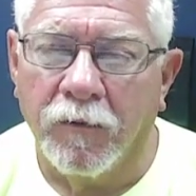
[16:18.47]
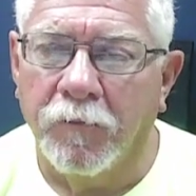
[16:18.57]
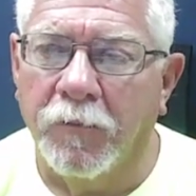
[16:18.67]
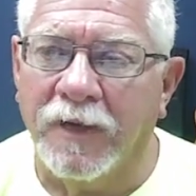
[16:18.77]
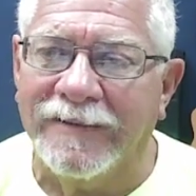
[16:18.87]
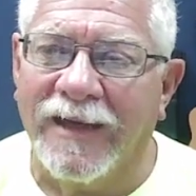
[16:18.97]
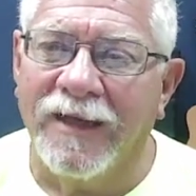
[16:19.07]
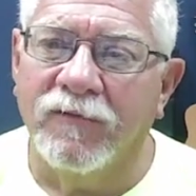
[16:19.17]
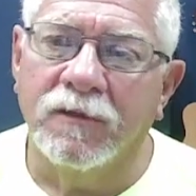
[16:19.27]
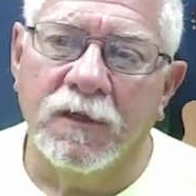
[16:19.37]
But
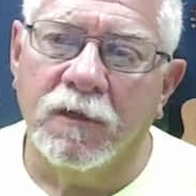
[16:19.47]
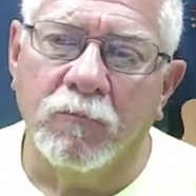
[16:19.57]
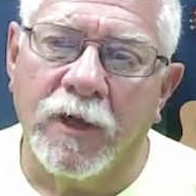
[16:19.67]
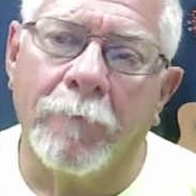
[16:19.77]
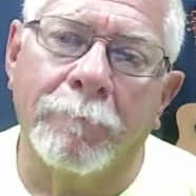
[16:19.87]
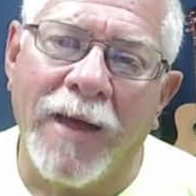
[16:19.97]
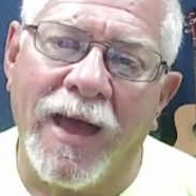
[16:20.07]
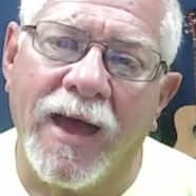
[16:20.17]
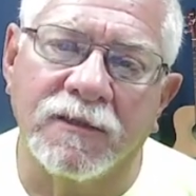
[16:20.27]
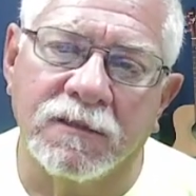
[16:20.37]
David then went
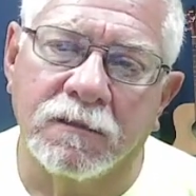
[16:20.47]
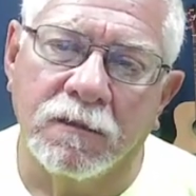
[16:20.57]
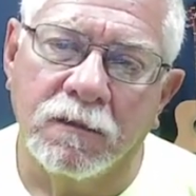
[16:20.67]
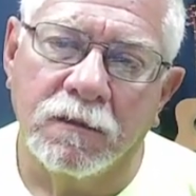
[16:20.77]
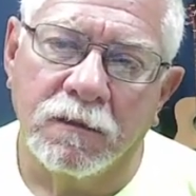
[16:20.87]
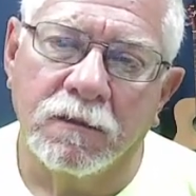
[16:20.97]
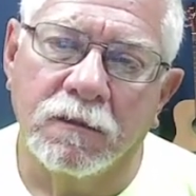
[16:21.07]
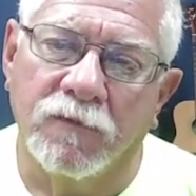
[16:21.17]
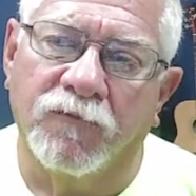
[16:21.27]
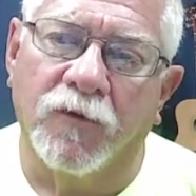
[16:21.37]
past
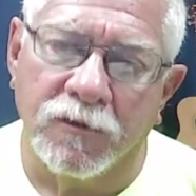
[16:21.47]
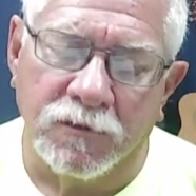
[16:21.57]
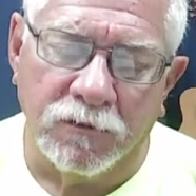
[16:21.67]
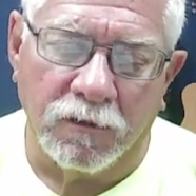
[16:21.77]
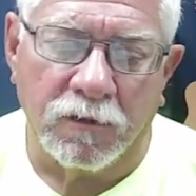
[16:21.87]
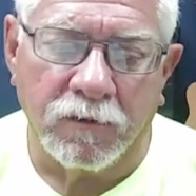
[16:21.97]
the first look.